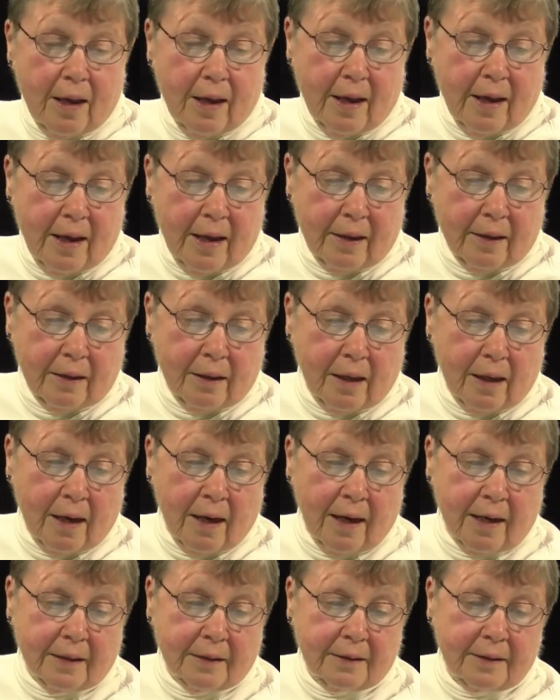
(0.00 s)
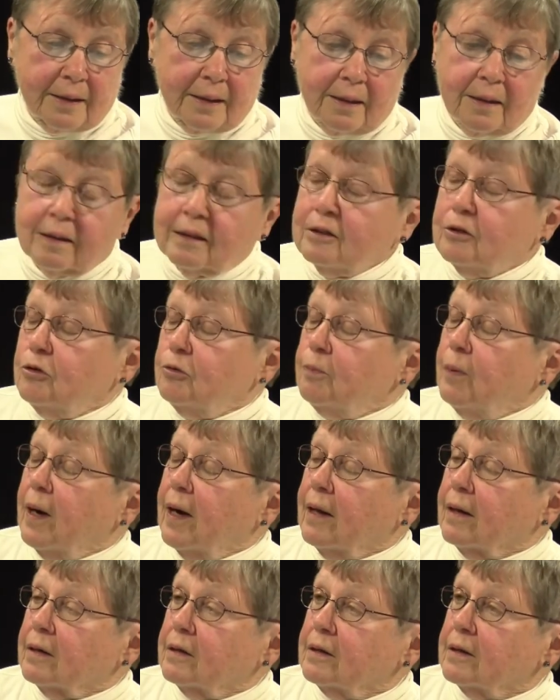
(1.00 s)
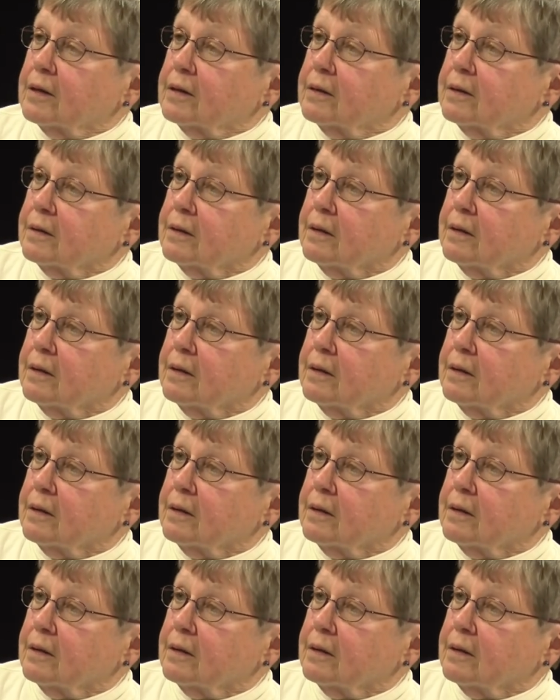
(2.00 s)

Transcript: and on single issue politics